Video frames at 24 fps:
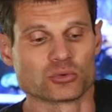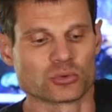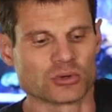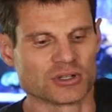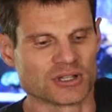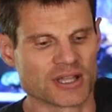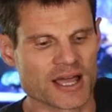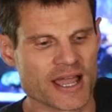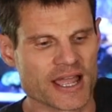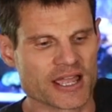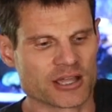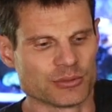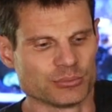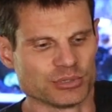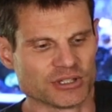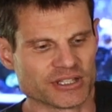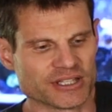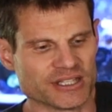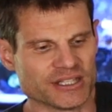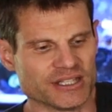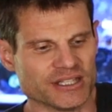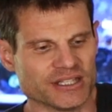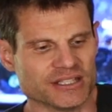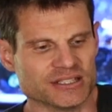
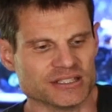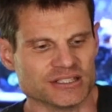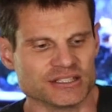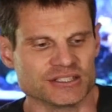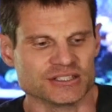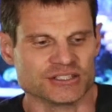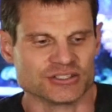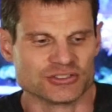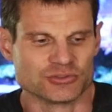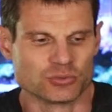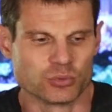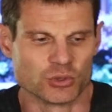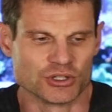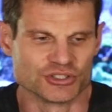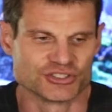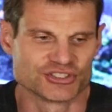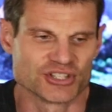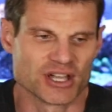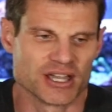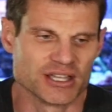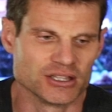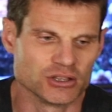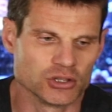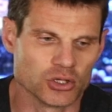reliably is
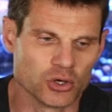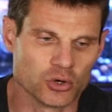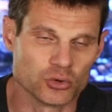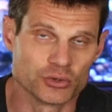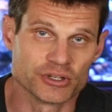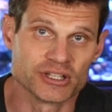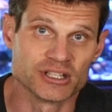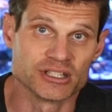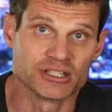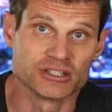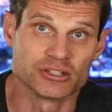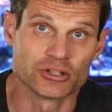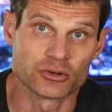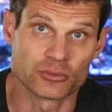once I loaded